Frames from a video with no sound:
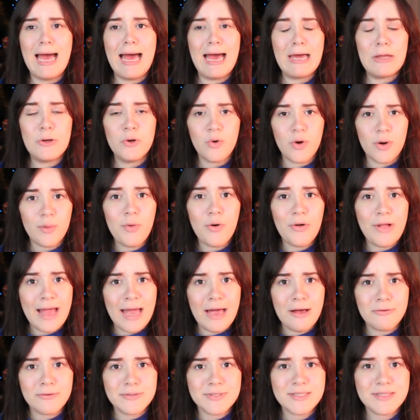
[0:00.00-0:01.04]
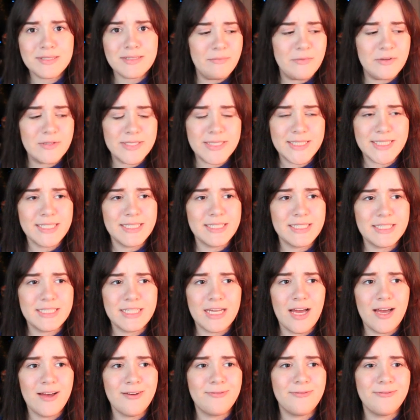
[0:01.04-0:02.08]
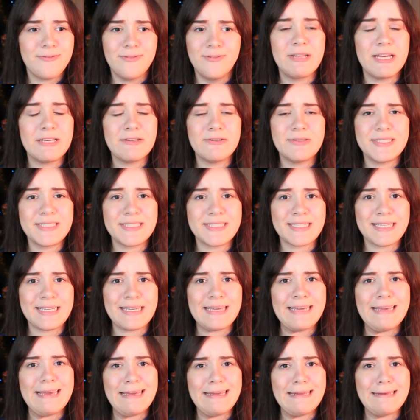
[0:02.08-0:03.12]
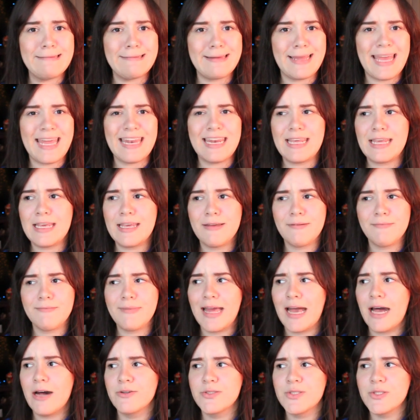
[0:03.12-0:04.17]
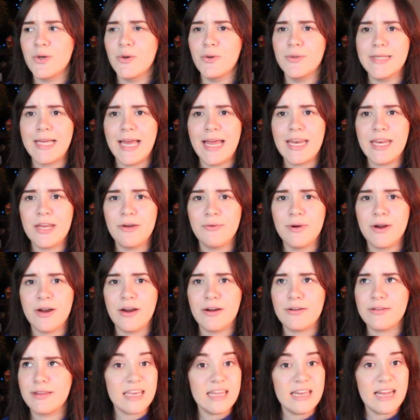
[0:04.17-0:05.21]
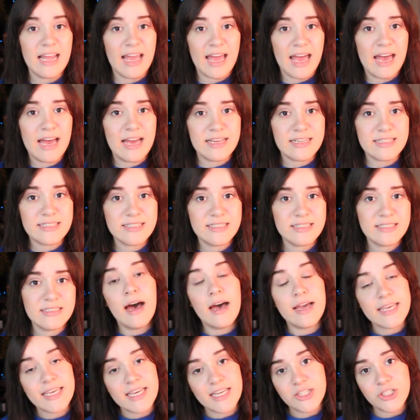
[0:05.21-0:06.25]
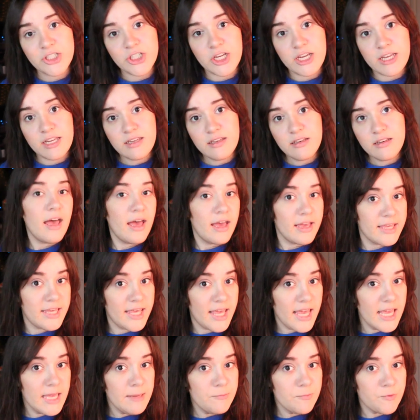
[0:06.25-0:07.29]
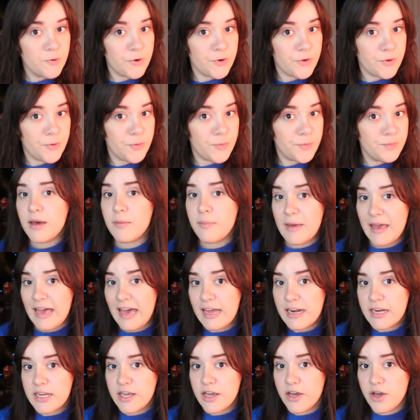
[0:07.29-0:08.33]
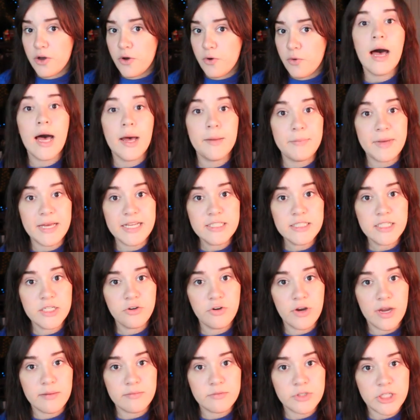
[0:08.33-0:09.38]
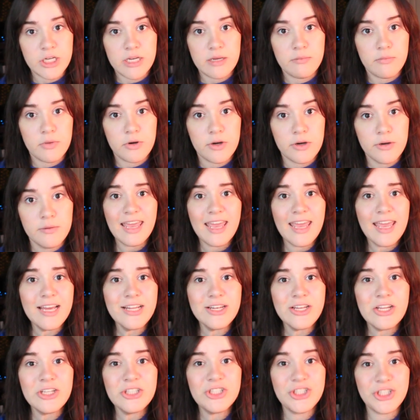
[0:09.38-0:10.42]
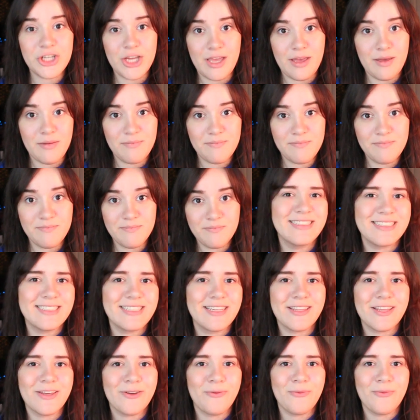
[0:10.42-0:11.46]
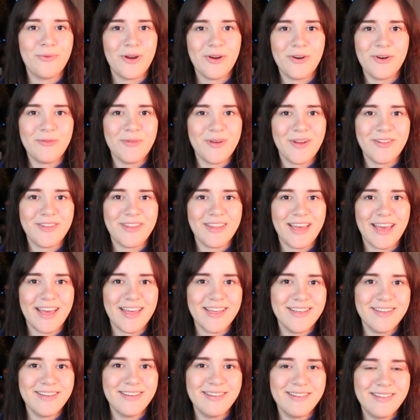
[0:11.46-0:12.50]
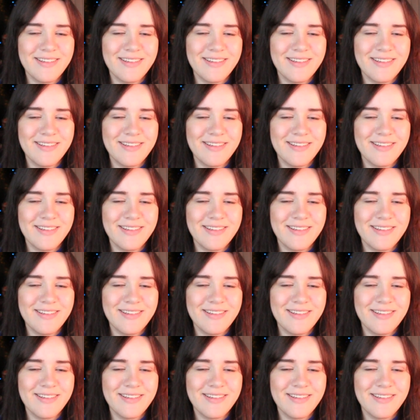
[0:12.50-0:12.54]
a normal house. You see stuff that you'd see in any household anywhere. It has a kitchen, a game room, a patio, a pentagram chamber, and a gym. There's nothing weird about that.